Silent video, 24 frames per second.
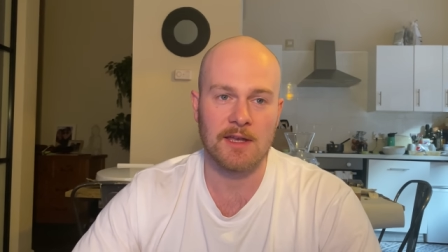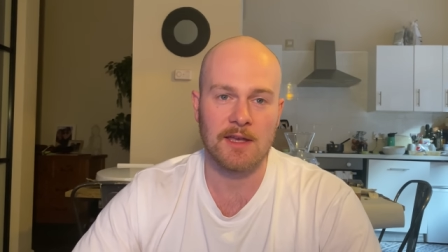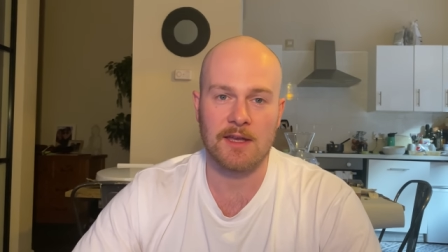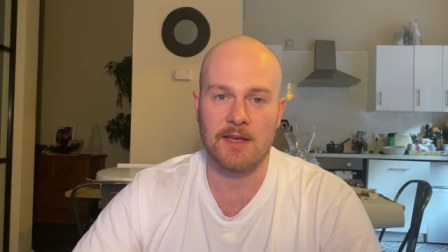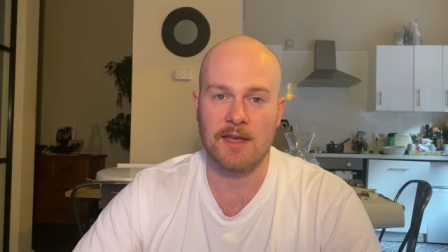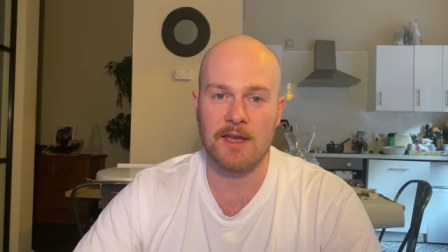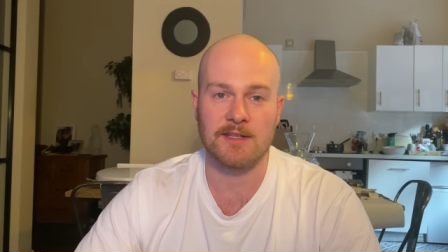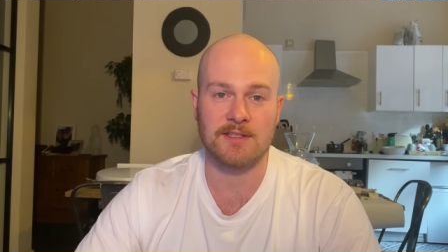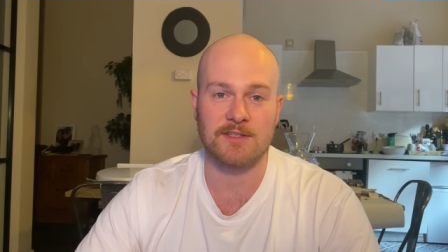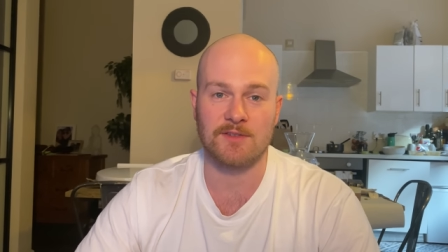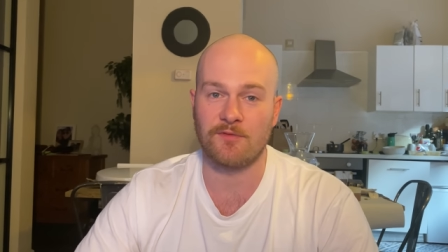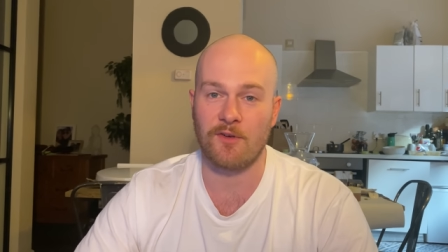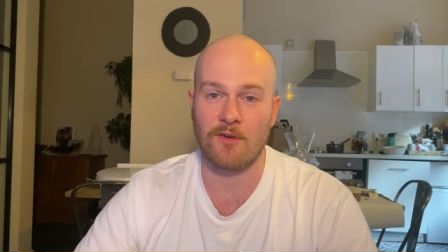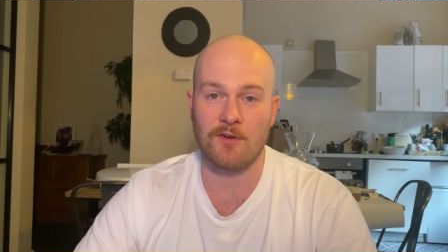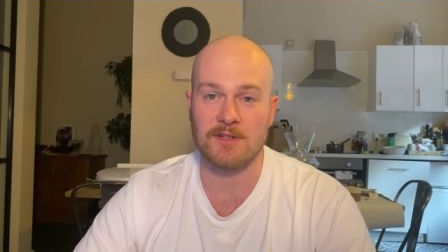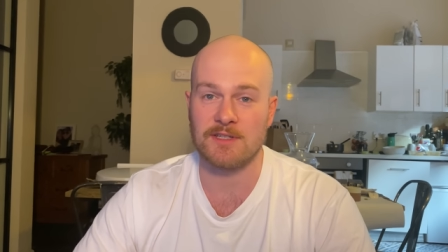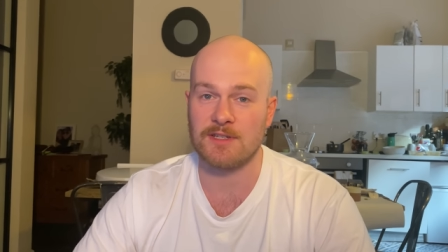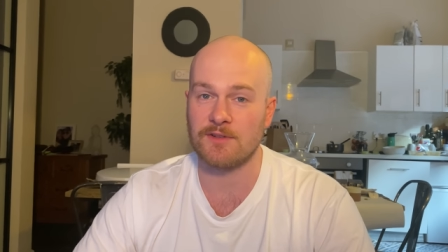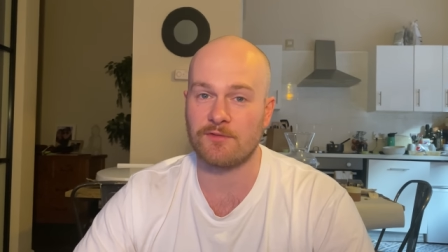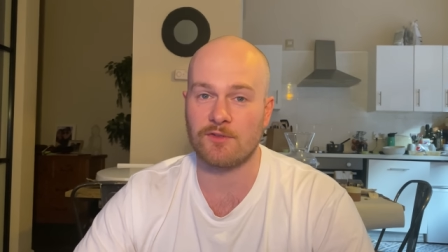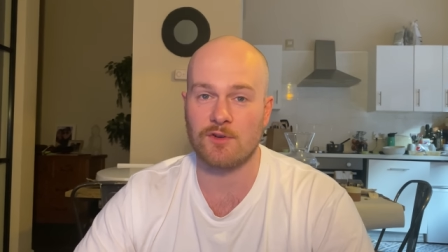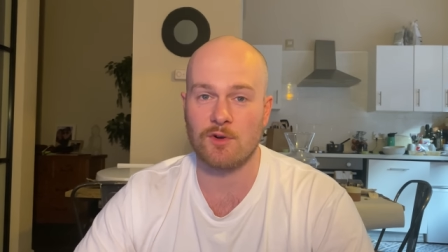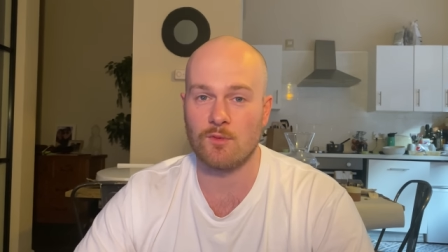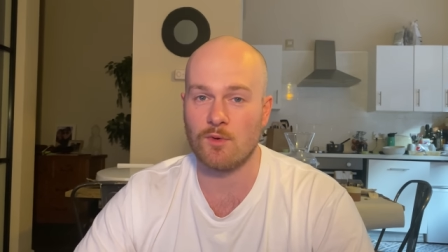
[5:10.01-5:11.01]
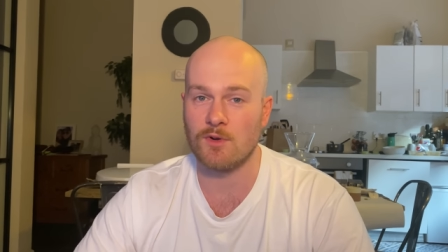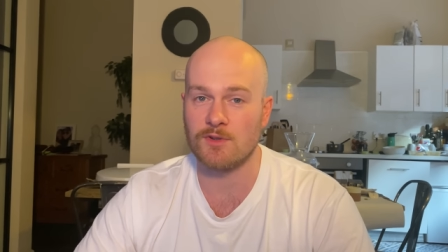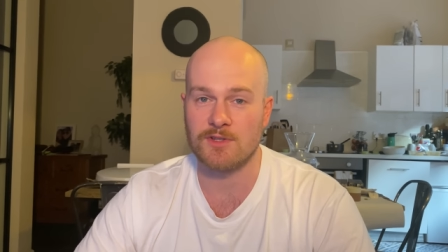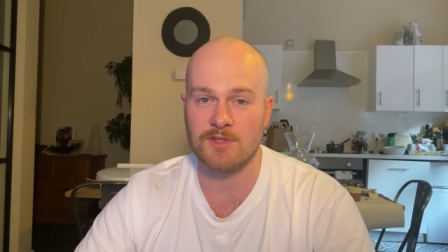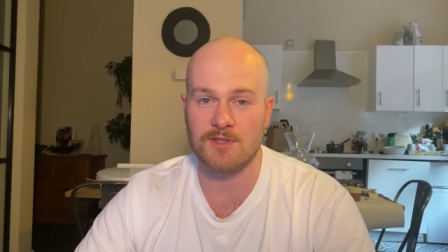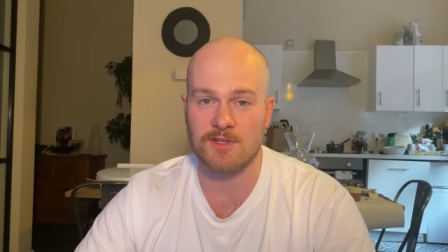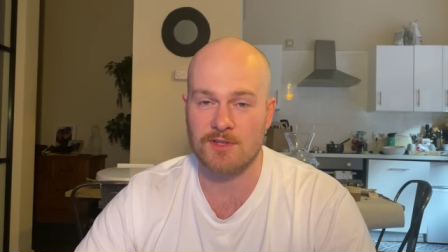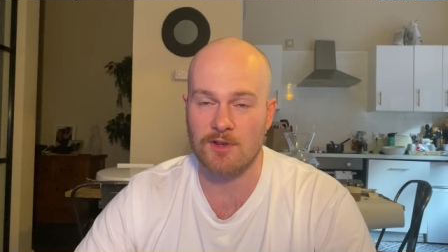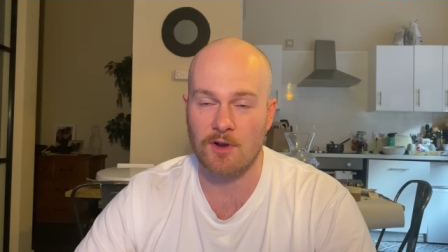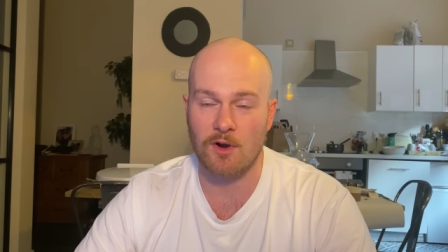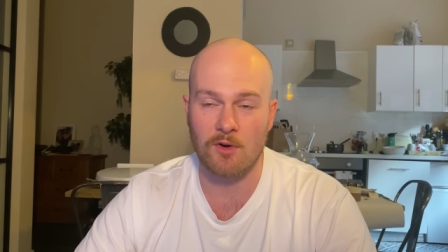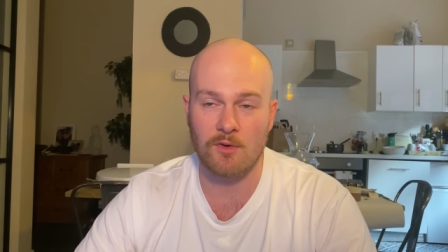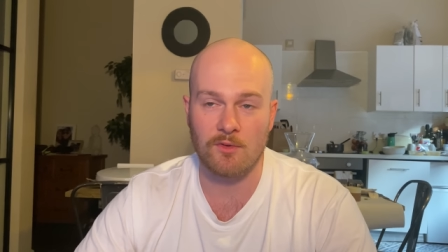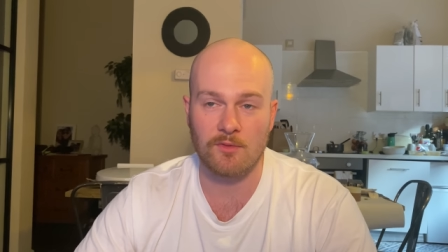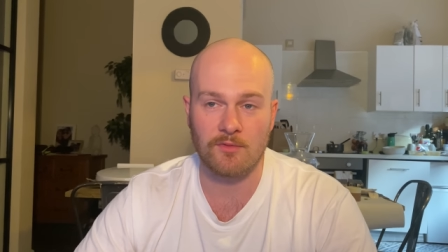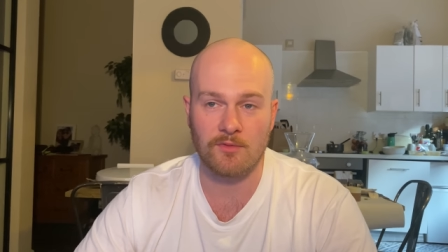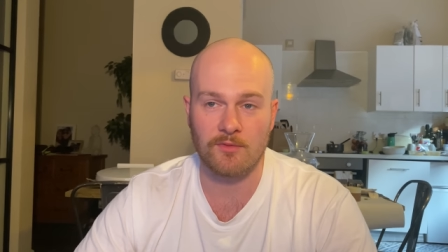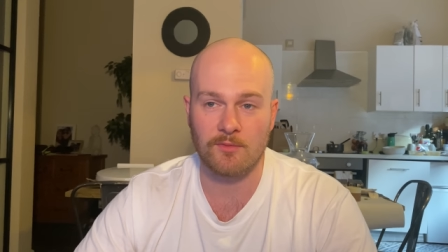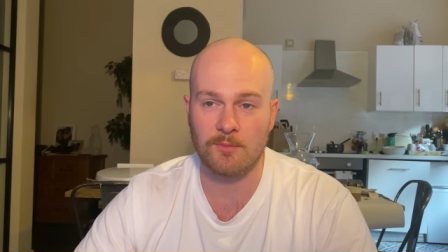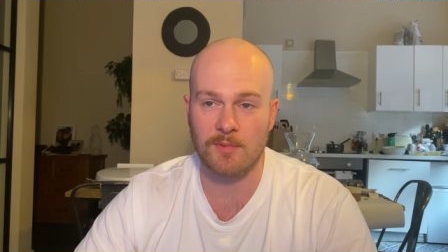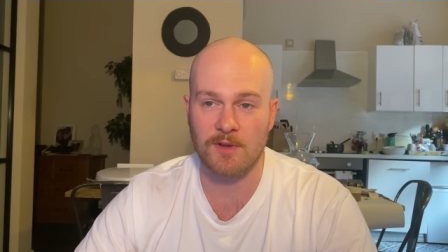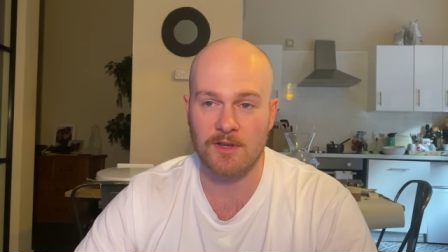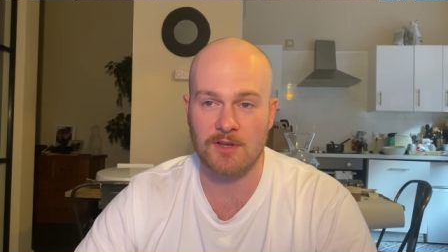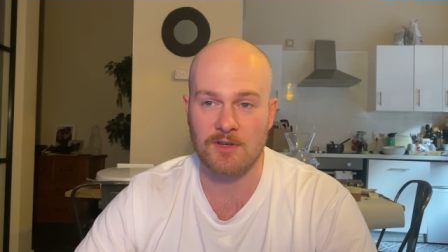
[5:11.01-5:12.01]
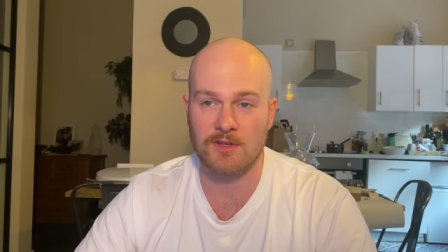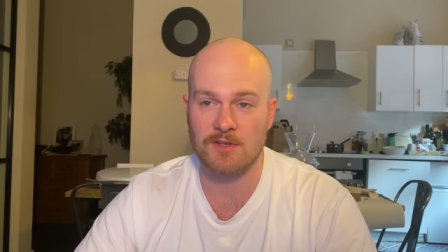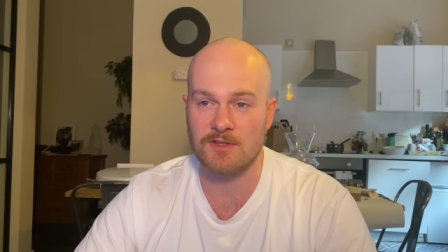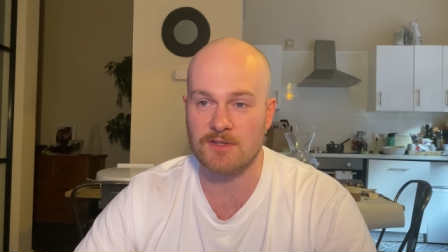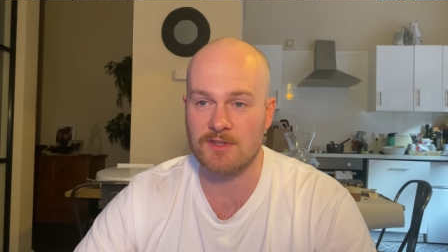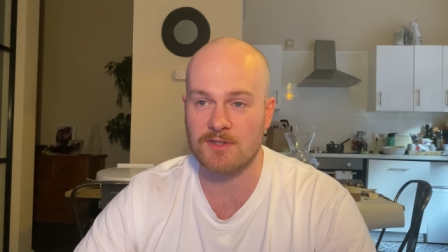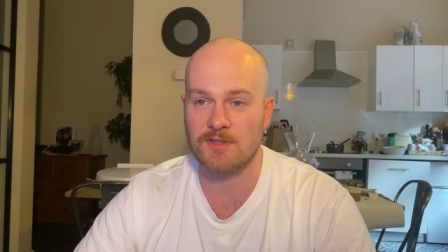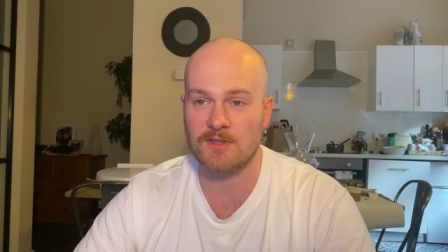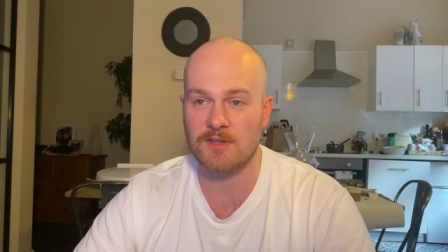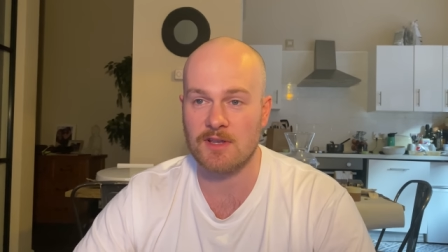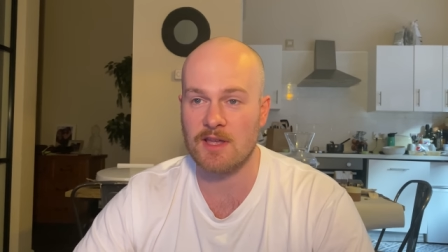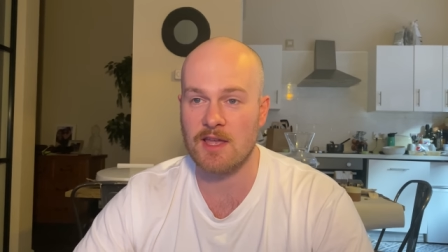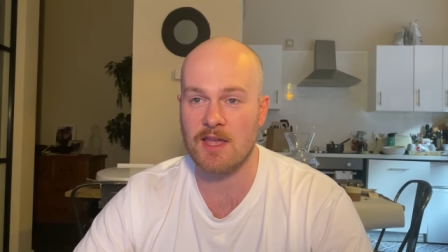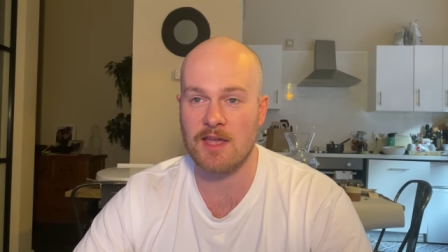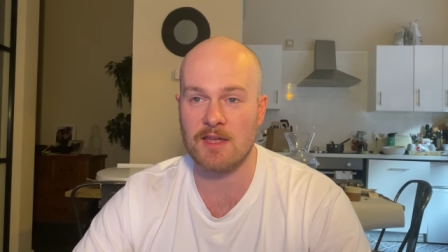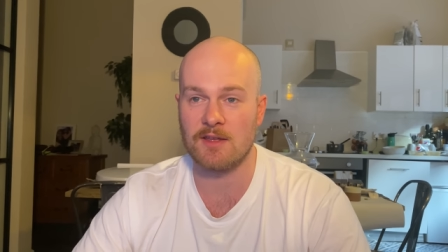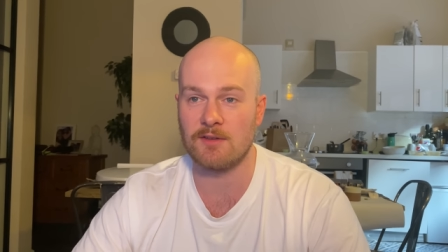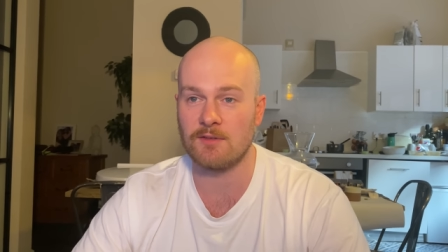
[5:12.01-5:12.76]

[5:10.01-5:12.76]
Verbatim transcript: It's a very difficult one to solve because